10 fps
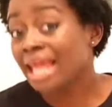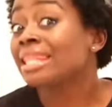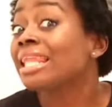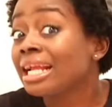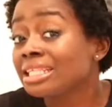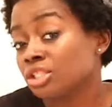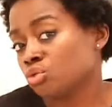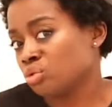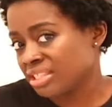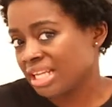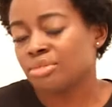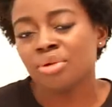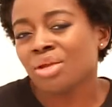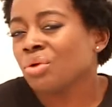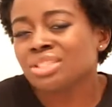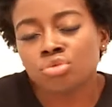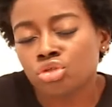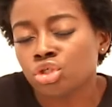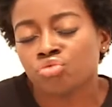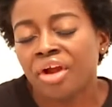I liked it because it was sexy, but it wasn't
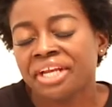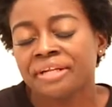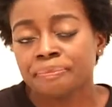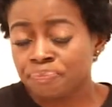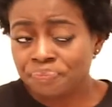good writing.